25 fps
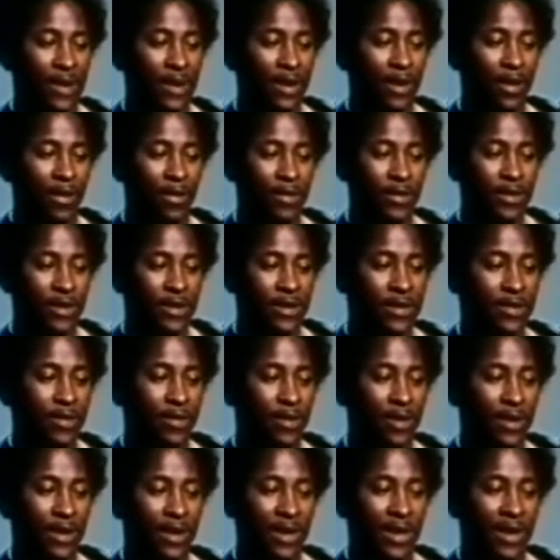You know, just
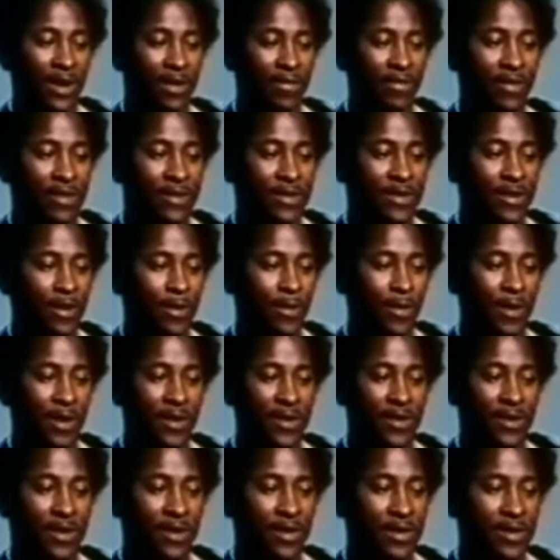really giving so
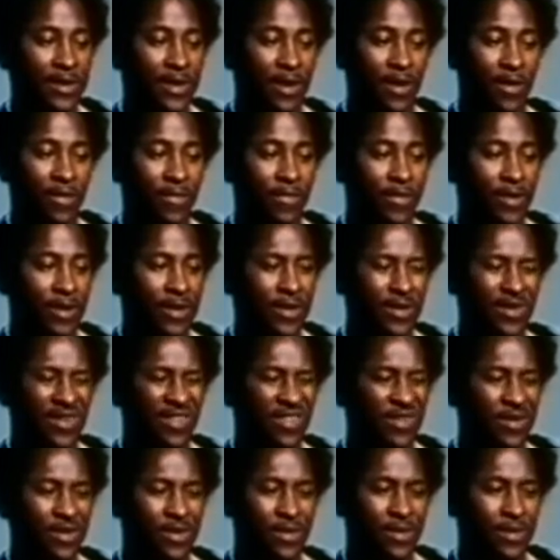much of yourself, and it's
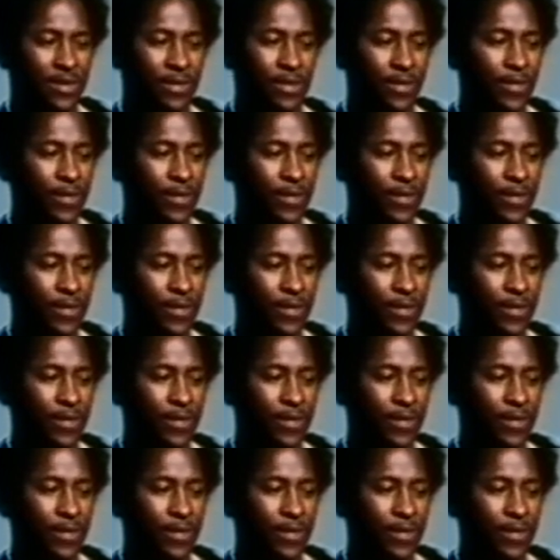just